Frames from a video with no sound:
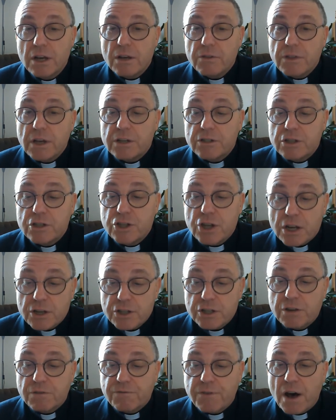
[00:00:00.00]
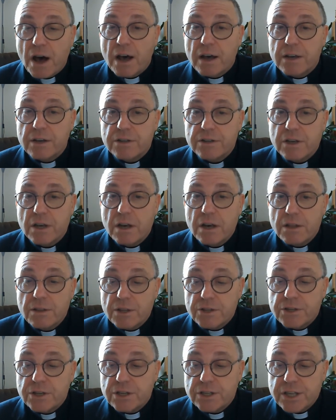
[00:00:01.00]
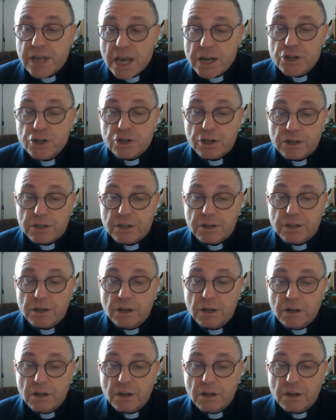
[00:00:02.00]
that justifies the cessation